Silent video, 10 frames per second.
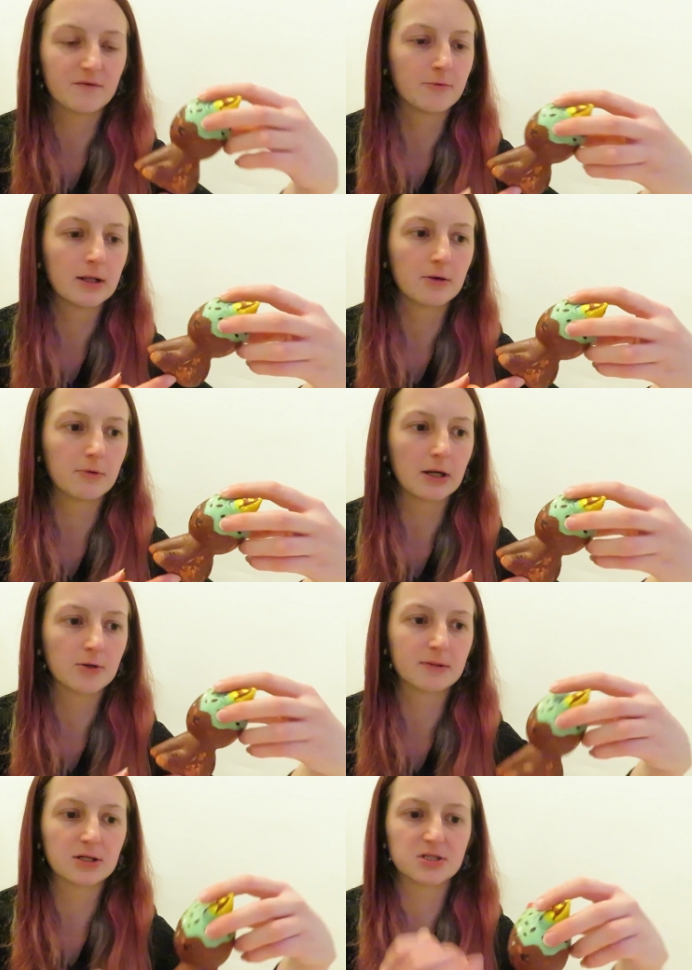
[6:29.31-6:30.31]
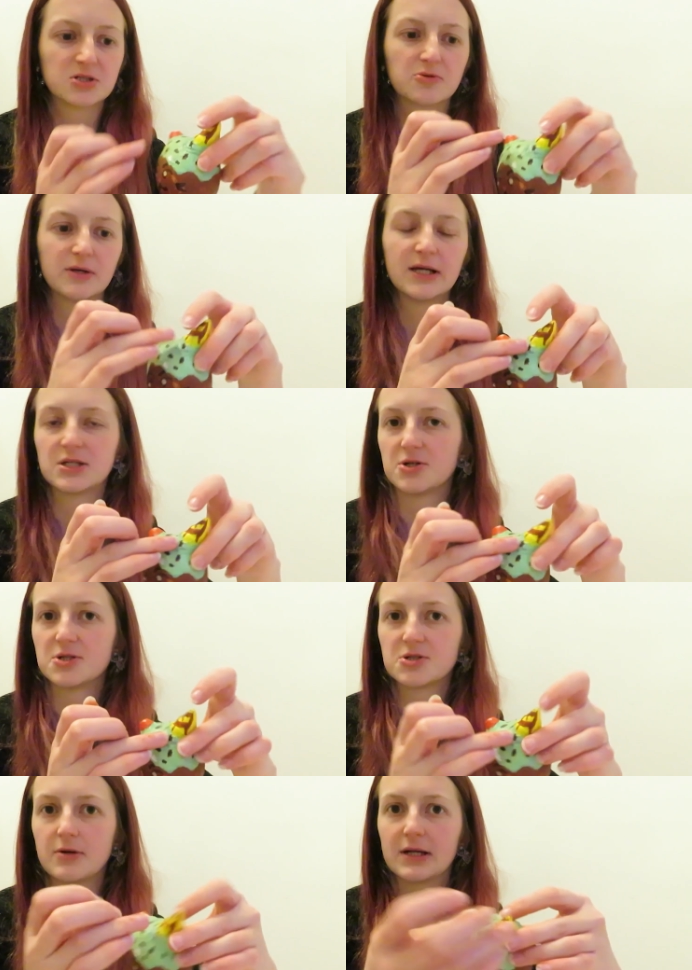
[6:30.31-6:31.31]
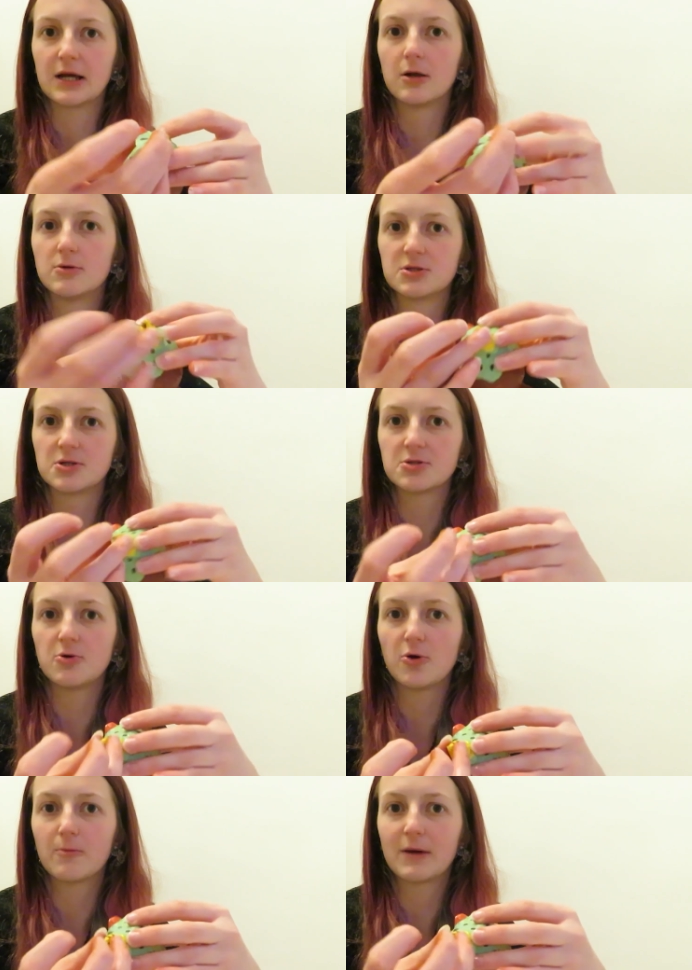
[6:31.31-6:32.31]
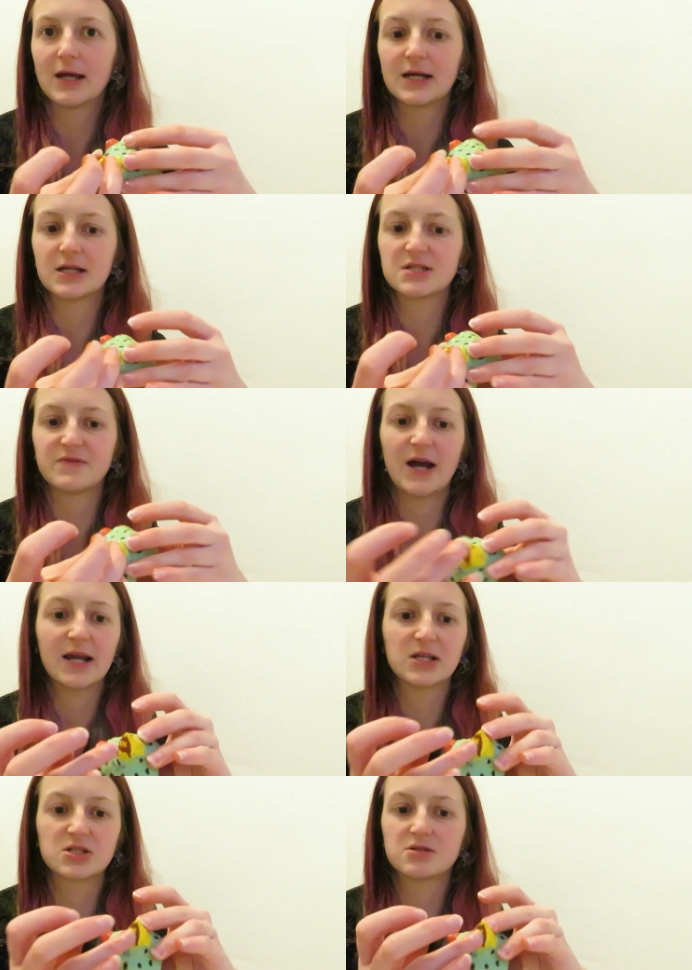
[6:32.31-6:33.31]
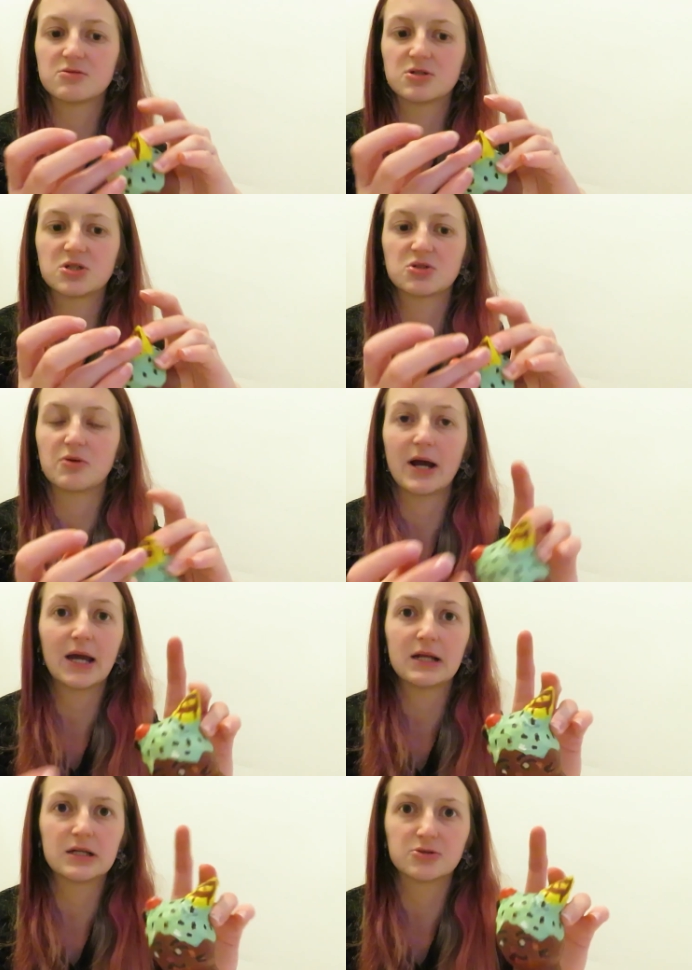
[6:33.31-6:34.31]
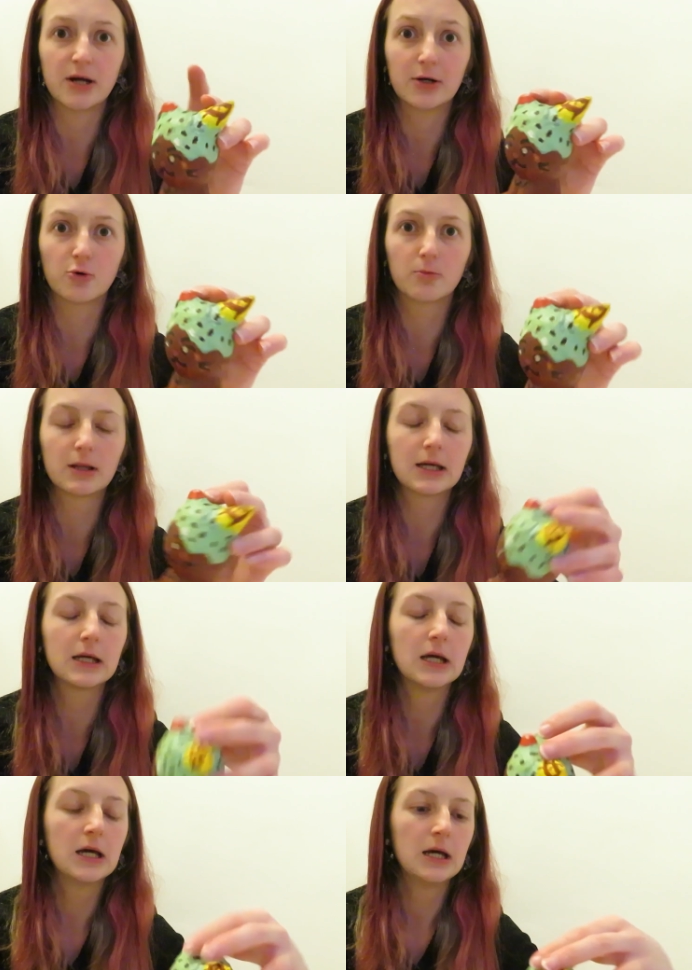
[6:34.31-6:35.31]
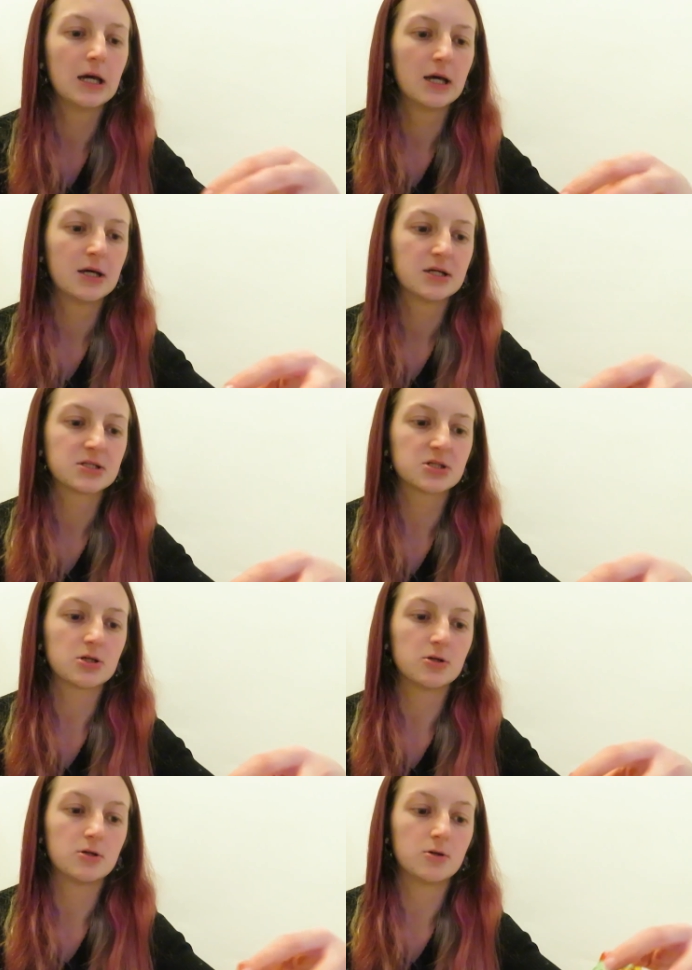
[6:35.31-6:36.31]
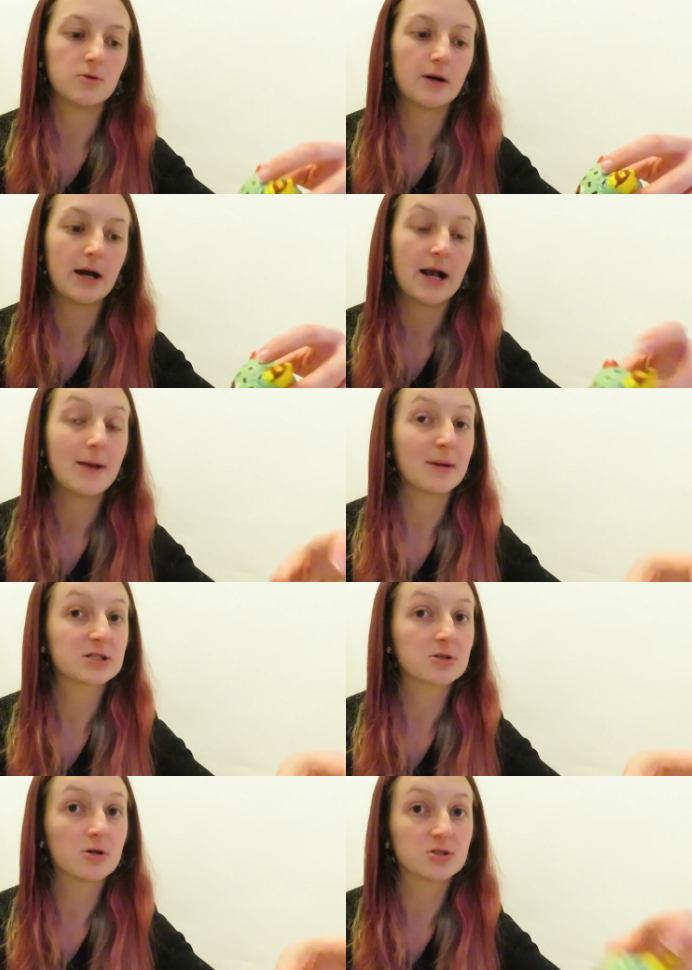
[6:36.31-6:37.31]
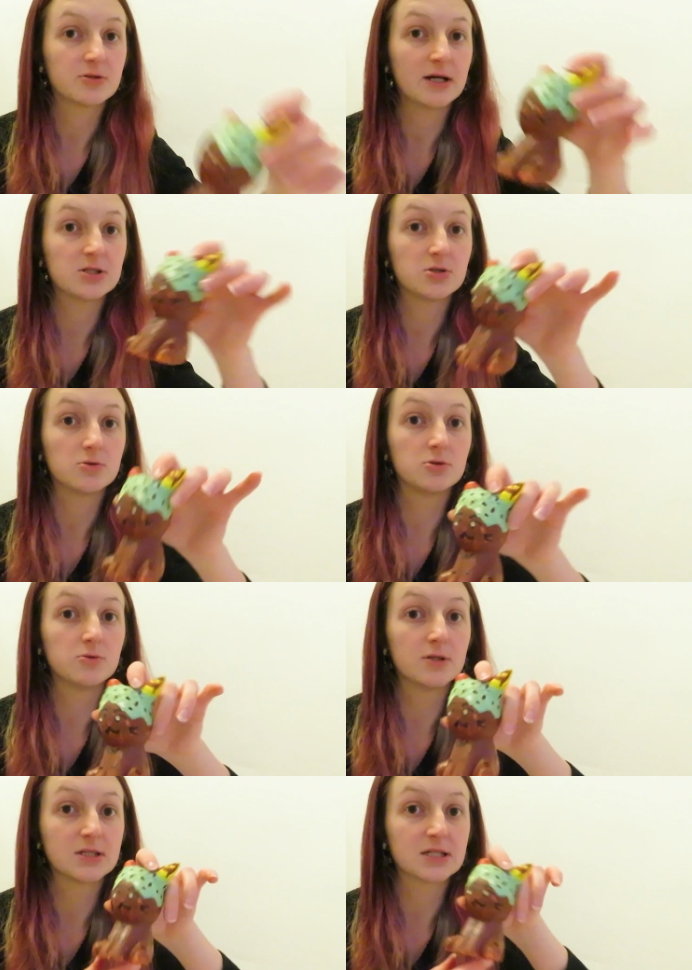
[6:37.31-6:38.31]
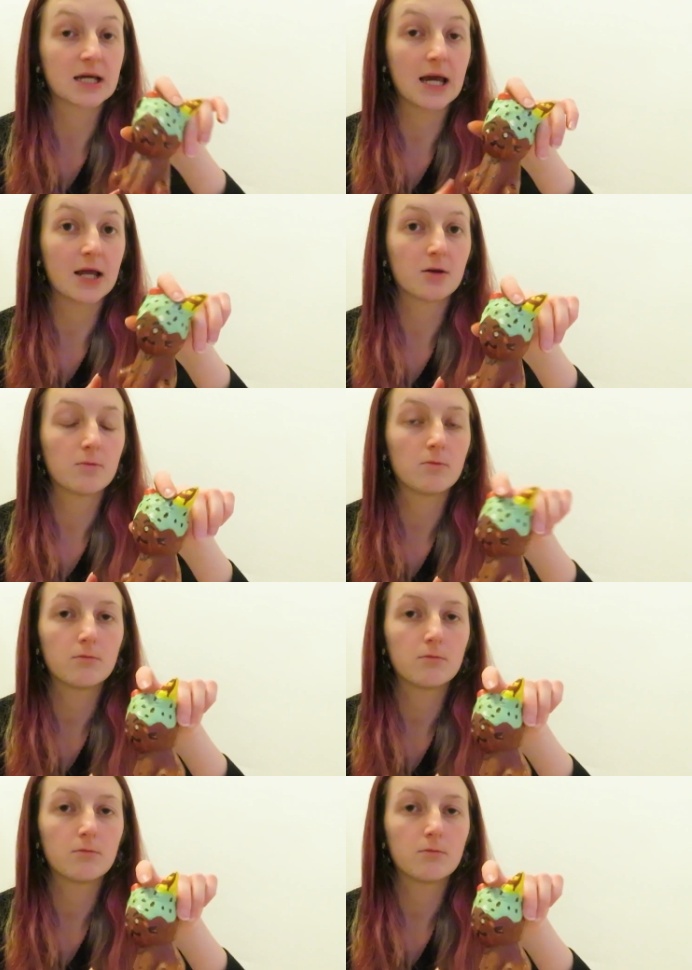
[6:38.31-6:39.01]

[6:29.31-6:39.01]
Really weird, because the green is also, and the yellow is also oil paint, and it's fine, it's just dry. It dried normally. So I'm actually gonna try to do this again.